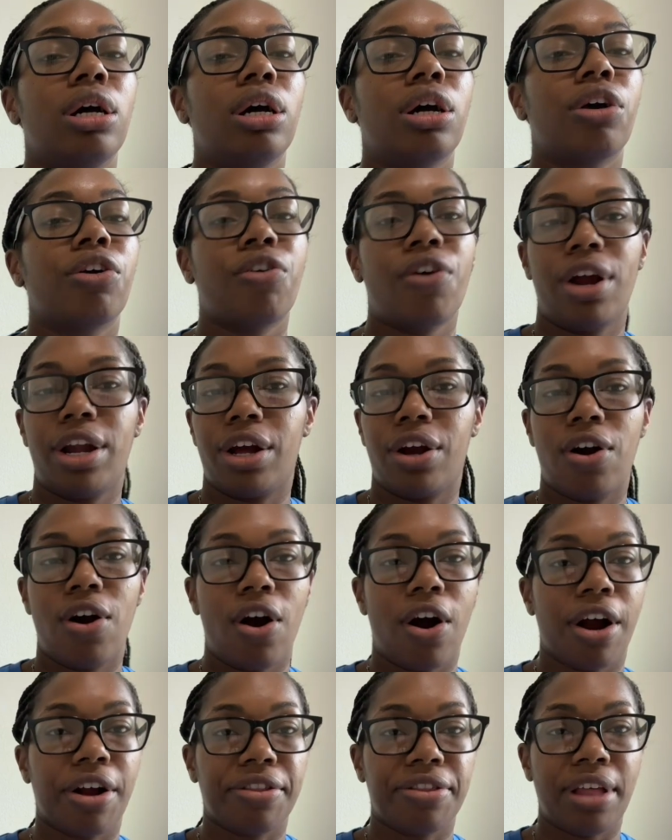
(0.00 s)
credit
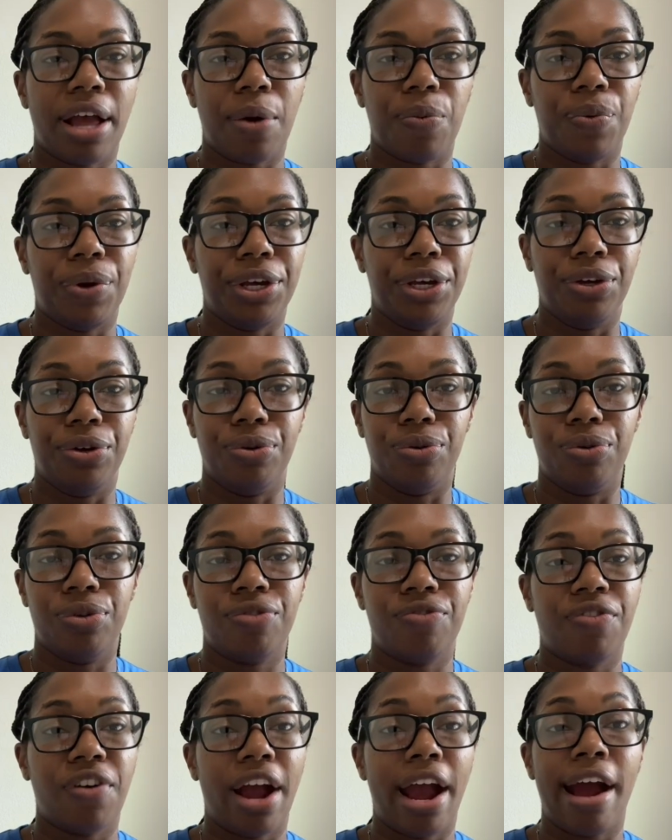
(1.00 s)
card that we use
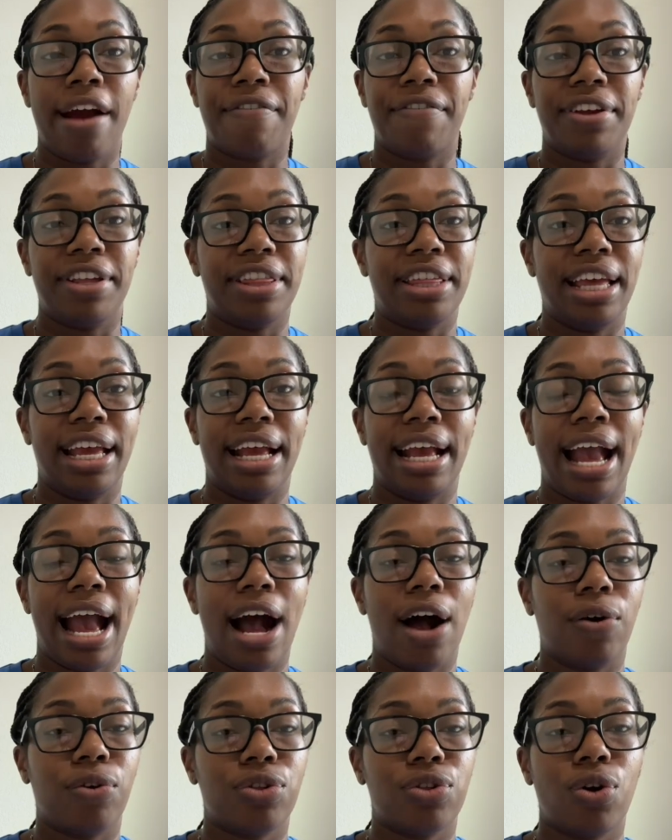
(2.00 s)
for everything
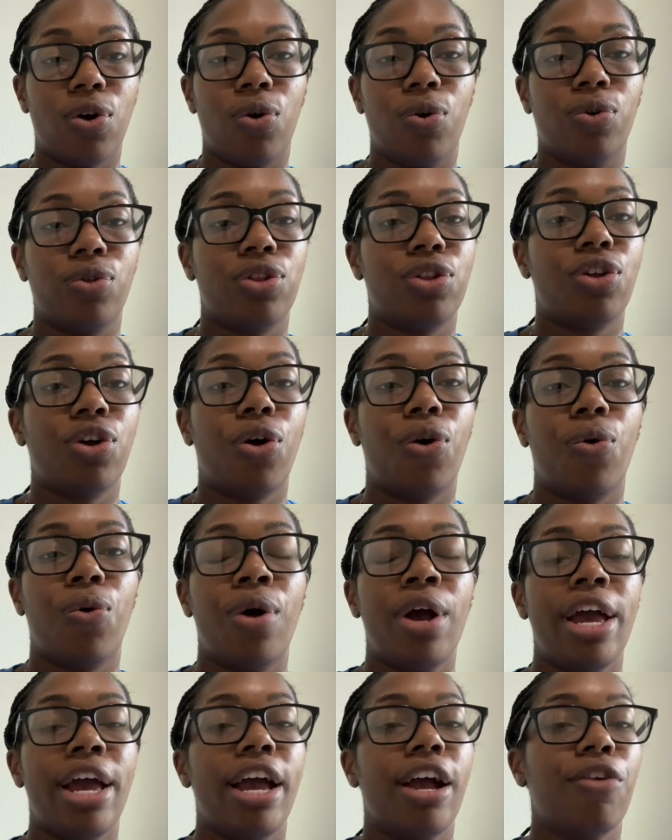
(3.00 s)
household. So
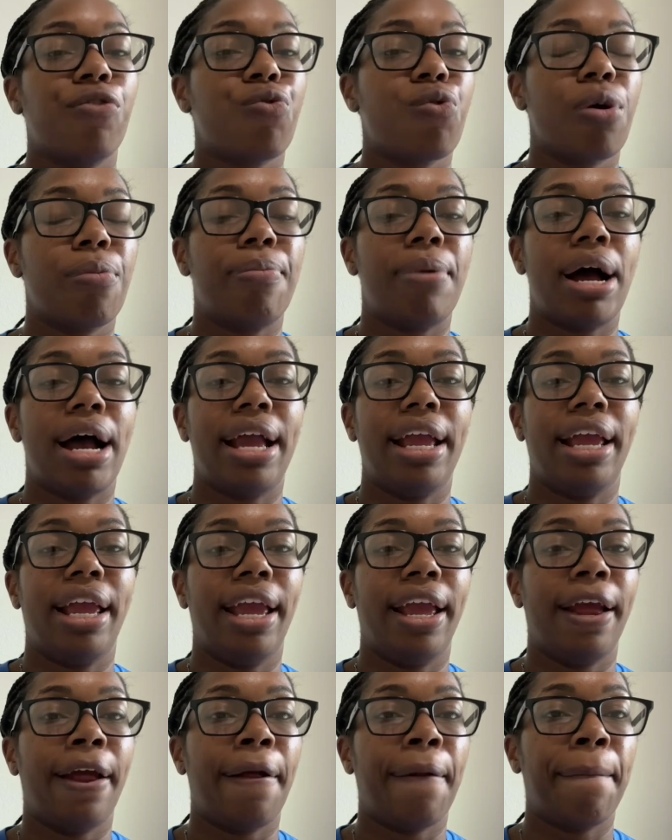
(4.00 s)
if we're
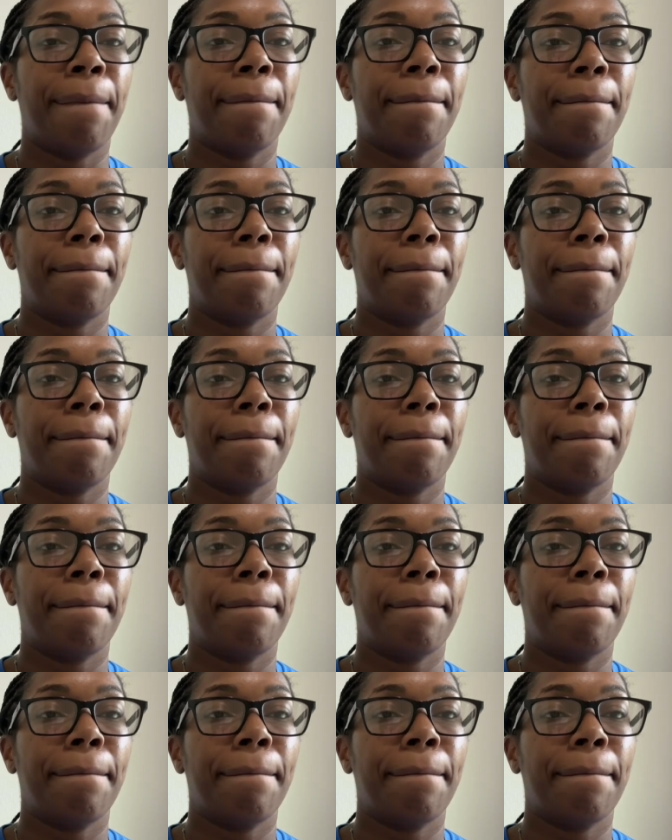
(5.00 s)
buying